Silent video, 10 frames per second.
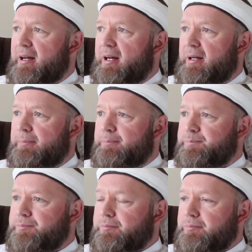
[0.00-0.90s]

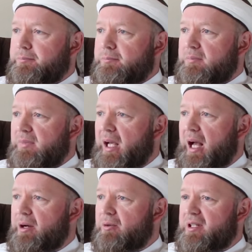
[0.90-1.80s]
Um,
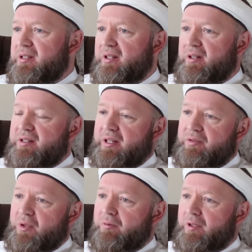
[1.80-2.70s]
I don't consider
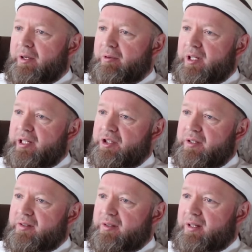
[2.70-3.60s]
ourselves overly
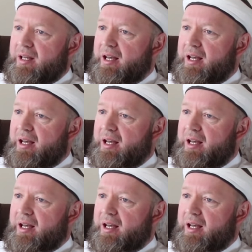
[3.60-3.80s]
religious.